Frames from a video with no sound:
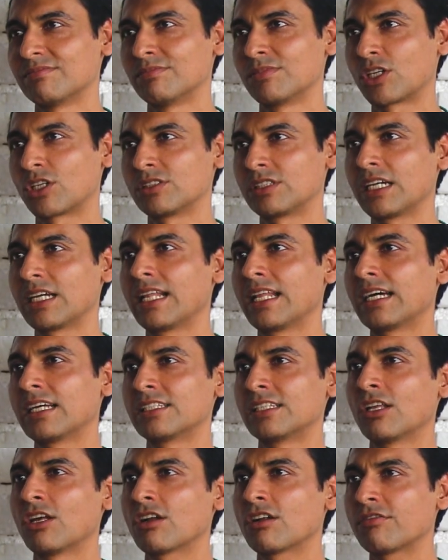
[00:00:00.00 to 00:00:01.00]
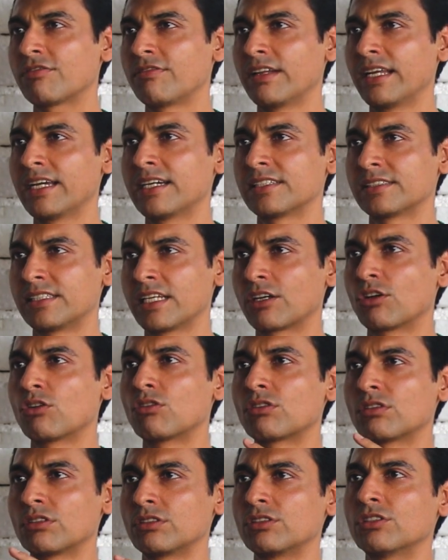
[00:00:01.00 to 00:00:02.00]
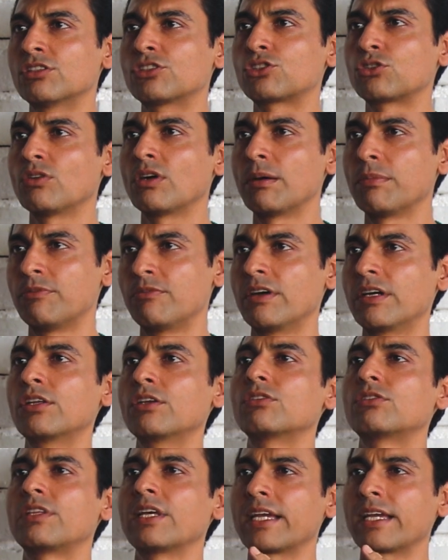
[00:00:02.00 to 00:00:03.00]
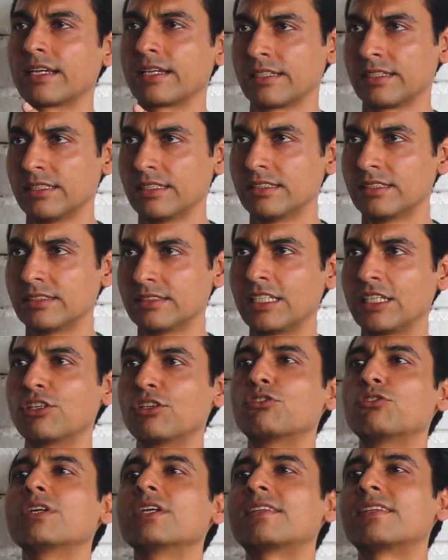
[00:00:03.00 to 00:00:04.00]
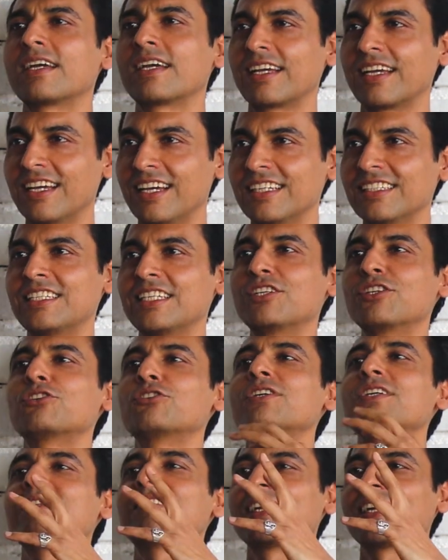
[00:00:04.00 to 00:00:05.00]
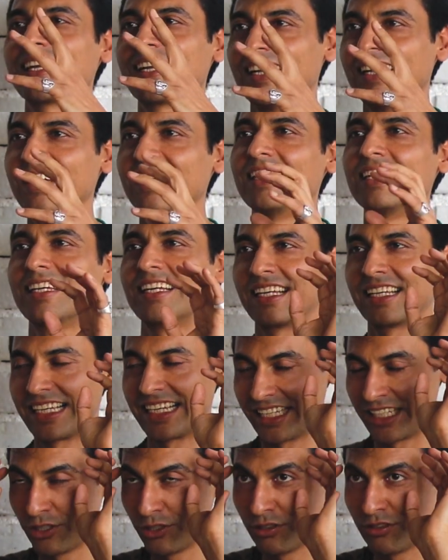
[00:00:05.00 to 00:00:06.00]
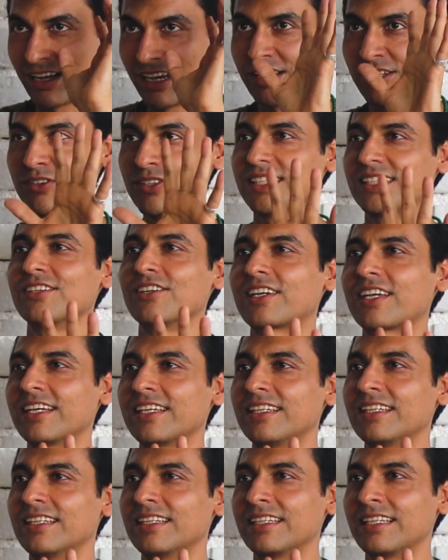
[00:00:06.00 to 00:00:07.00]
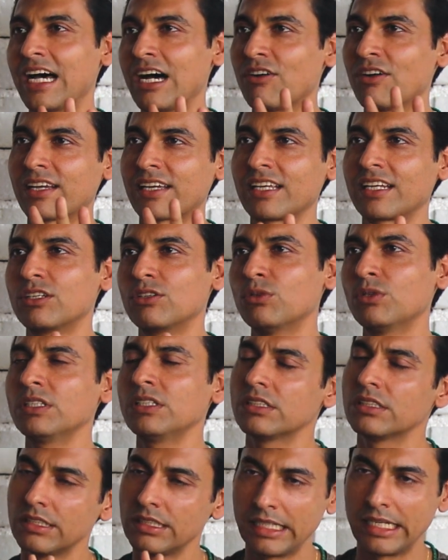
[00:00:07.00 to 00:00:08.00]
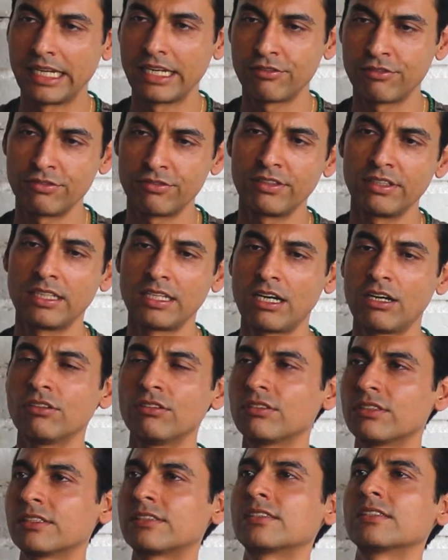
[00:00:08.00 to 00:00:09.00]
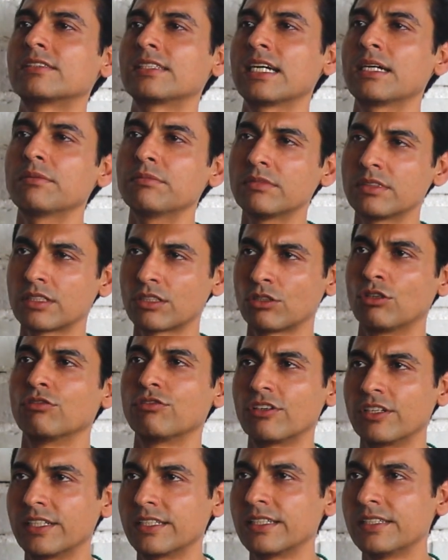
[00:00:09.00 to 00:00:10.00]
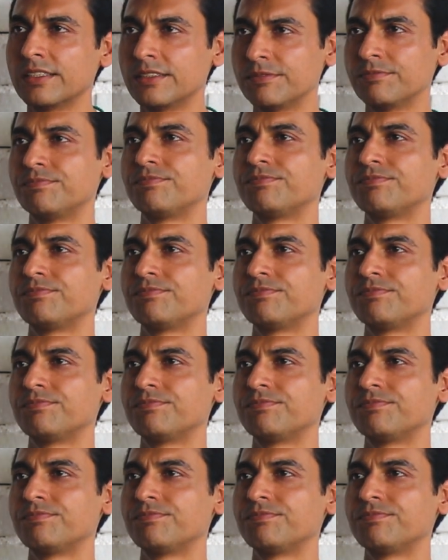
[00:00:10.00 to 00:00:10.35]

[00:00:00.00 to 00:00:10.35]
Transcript: Because a lot of layers they're going to you know show up when you think, then you rethink, then you rethink, uh, you evaluate. Okay, now I can do it, and if you feel now it's the time, go for it.